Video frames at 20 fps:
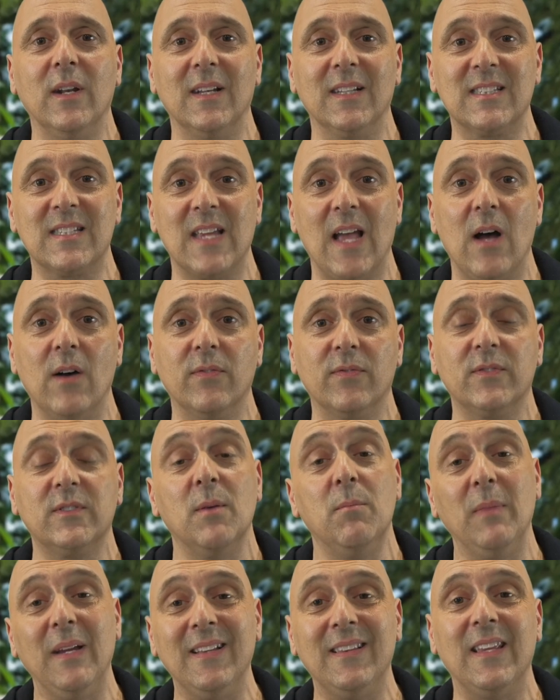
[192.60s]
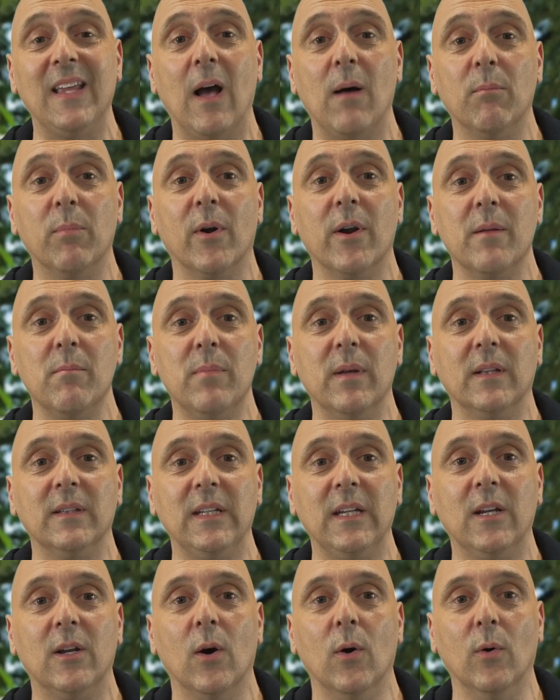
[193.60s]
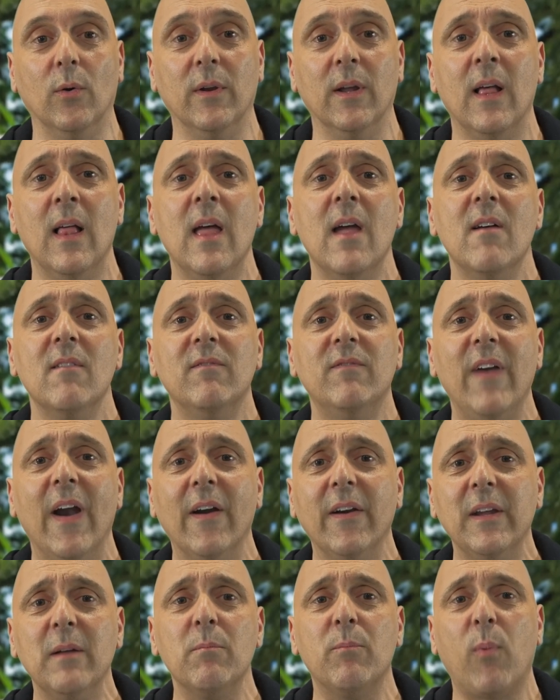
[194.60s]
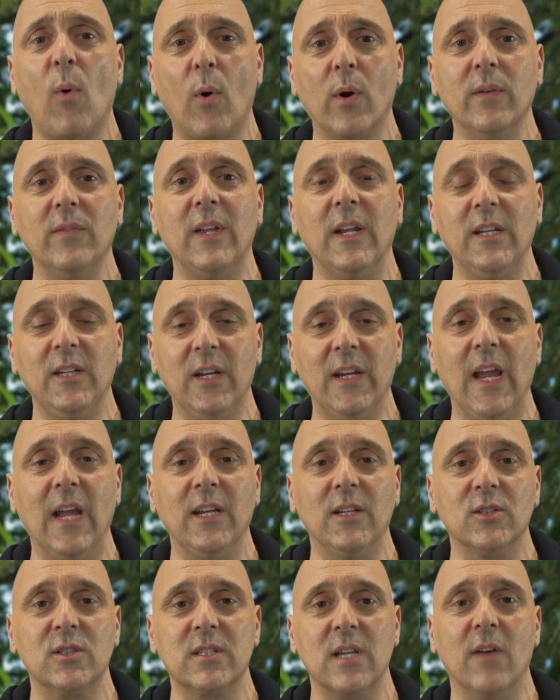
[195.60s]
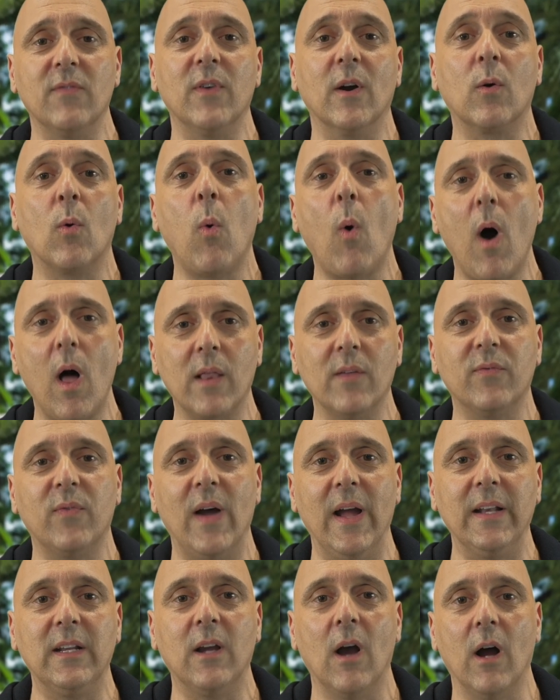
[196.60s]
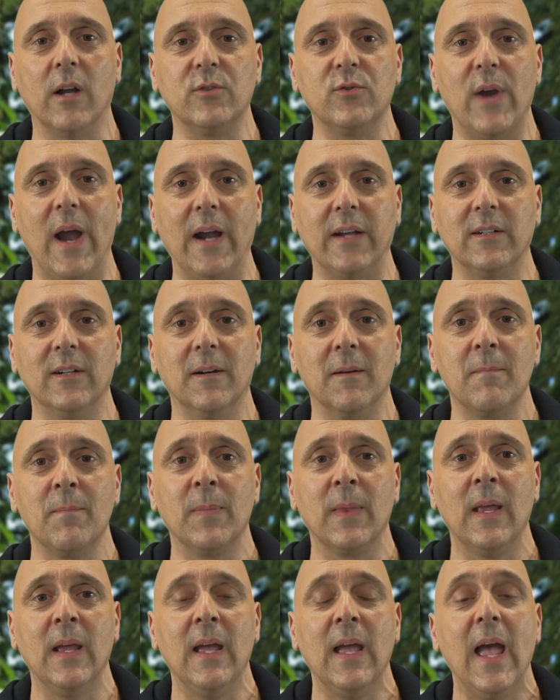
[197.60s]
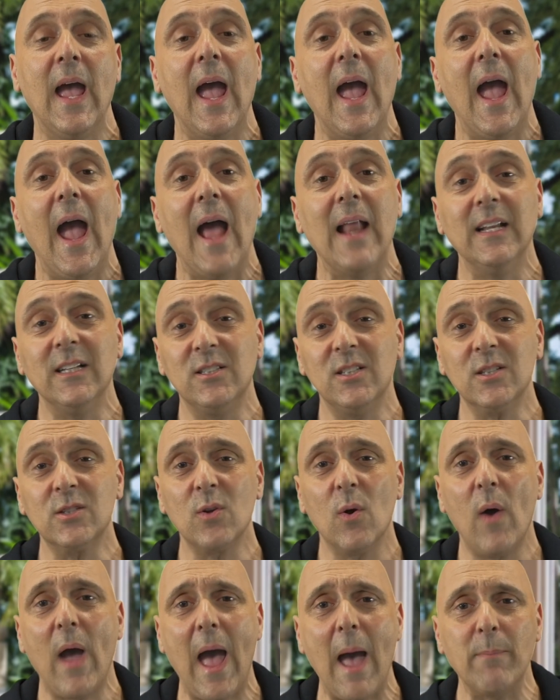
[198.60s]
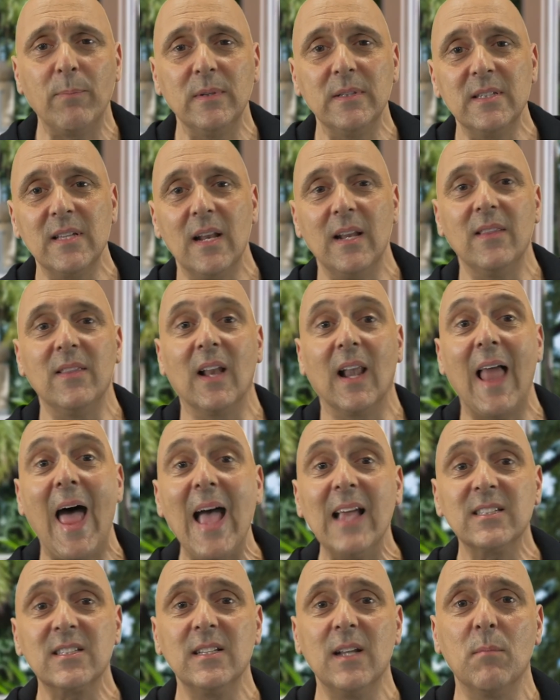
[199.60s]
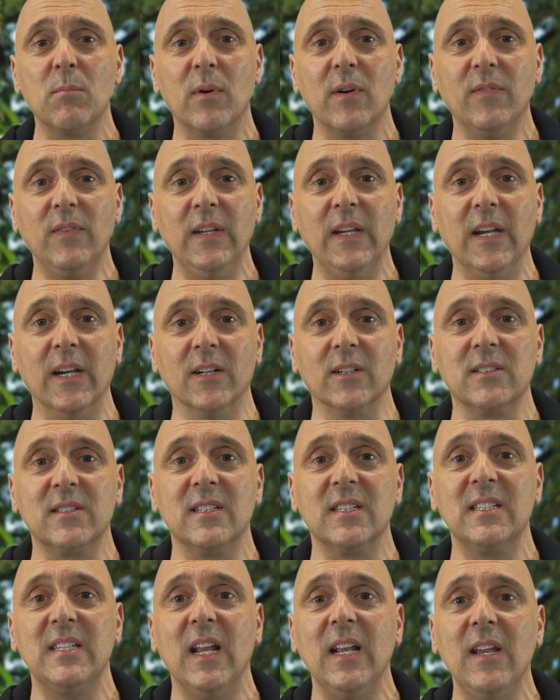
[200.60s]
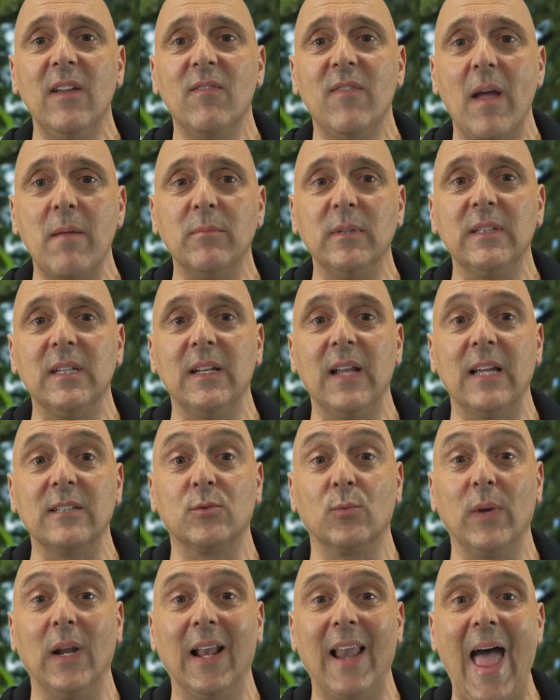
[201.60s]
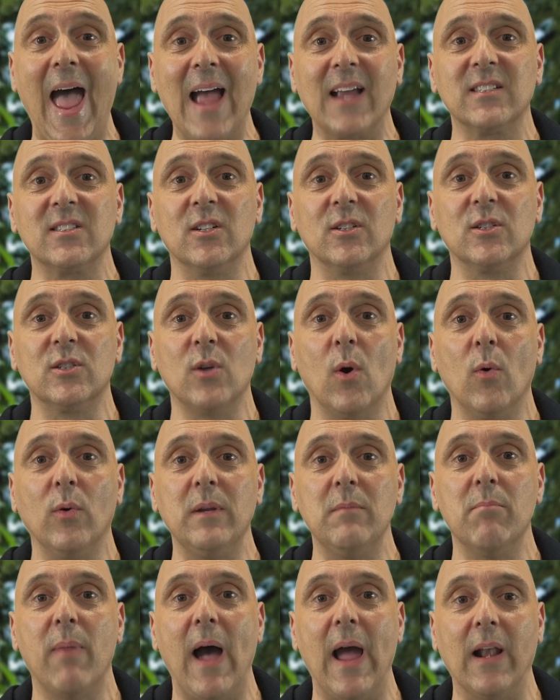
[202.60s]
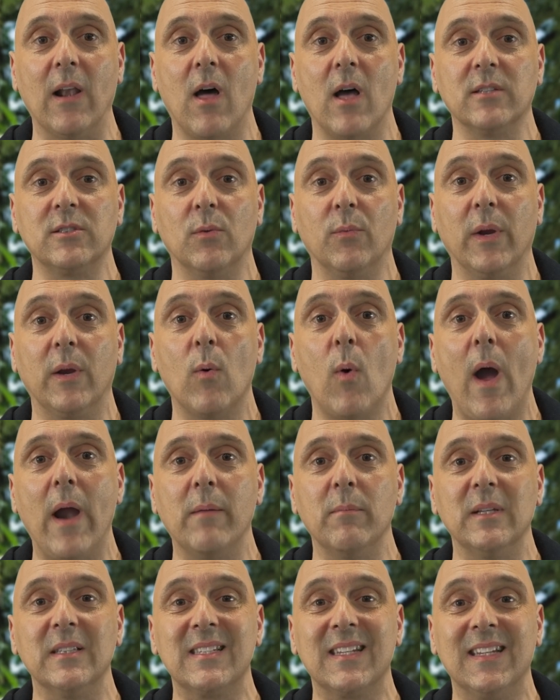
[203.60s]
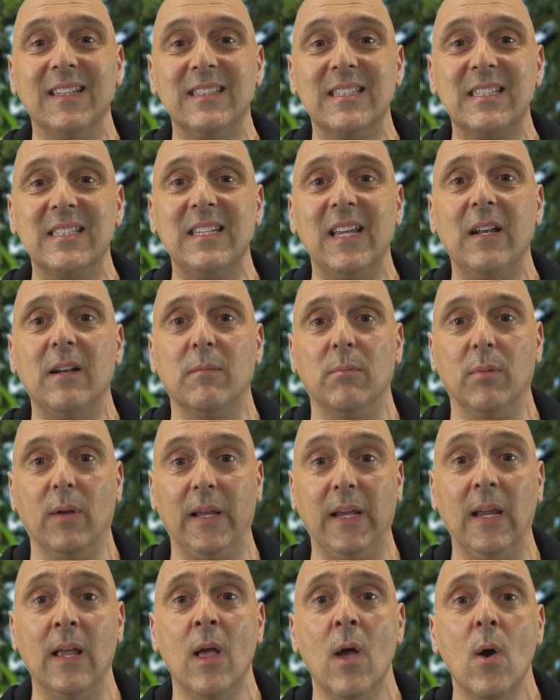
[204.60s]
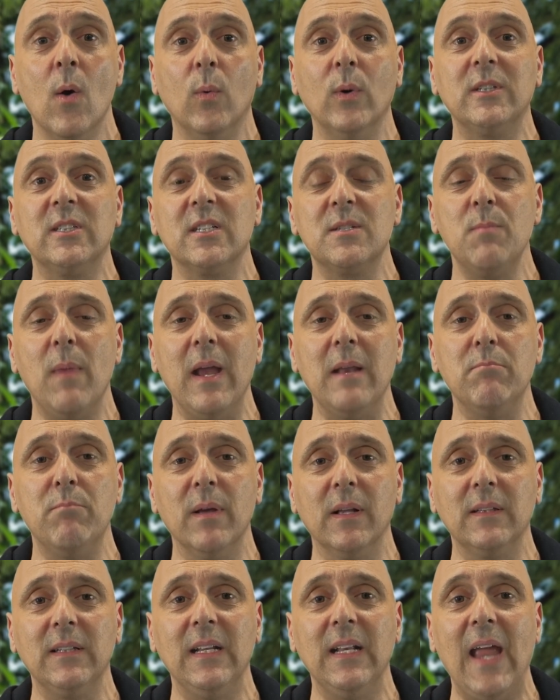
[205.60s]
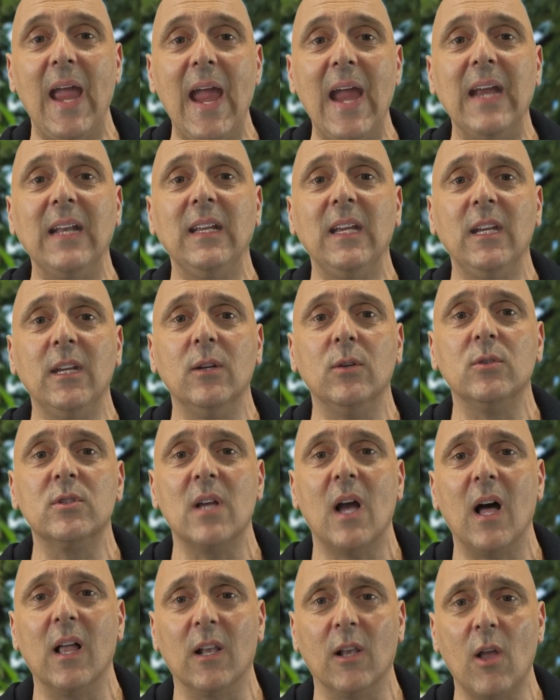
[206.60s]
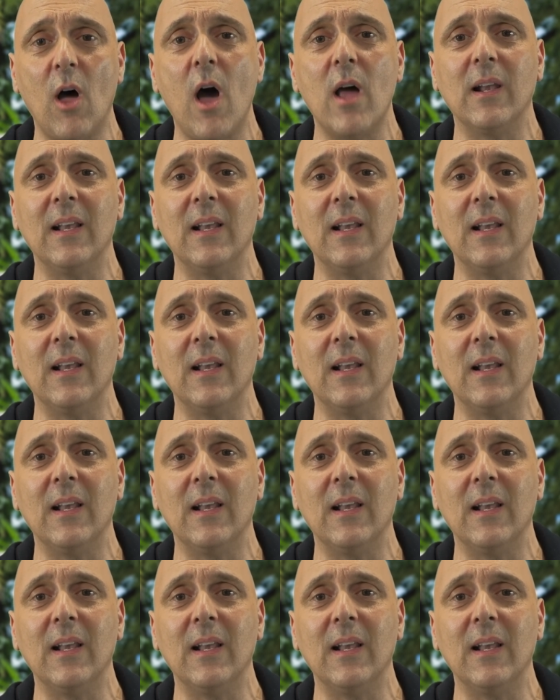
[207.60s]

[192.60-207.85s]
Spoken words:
itself to meet the Alberta Building Code. Very important that you get yourself a qualified contractor. And it just so happens that in the last number of years, the City of Edmonton has relaxed their zoning bylaws and requirements considerably, which has made building ADUs a lot